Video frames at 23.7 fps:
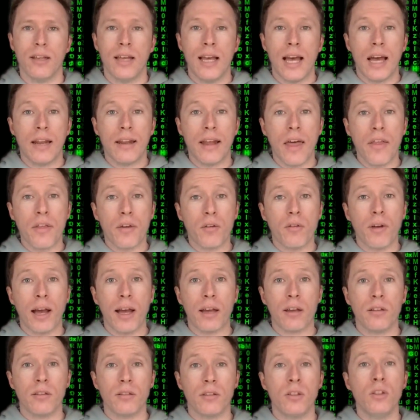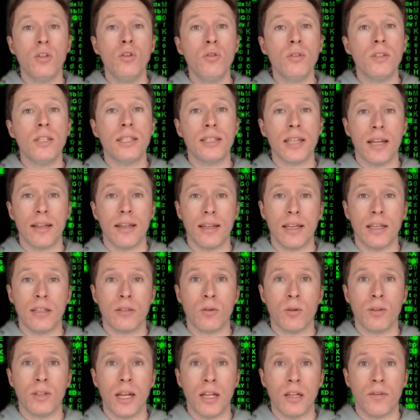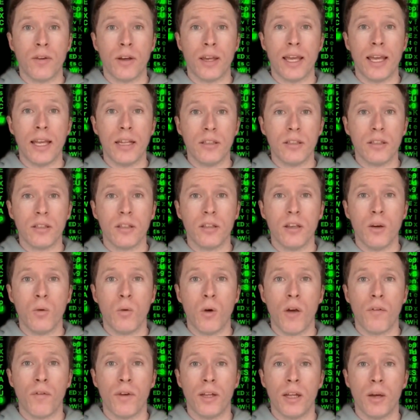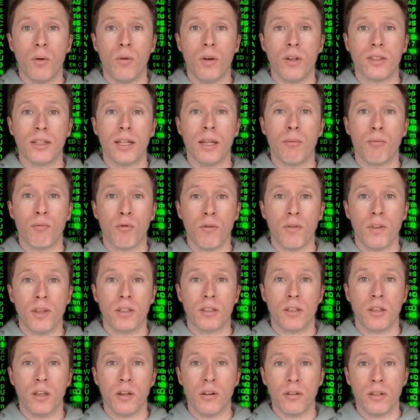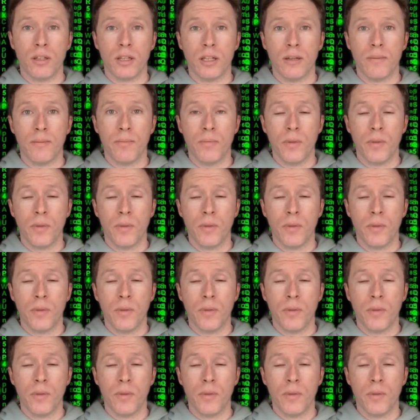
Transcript: And ethical hackers use these techniques to identify insecure Wi Fi networks and improve their security.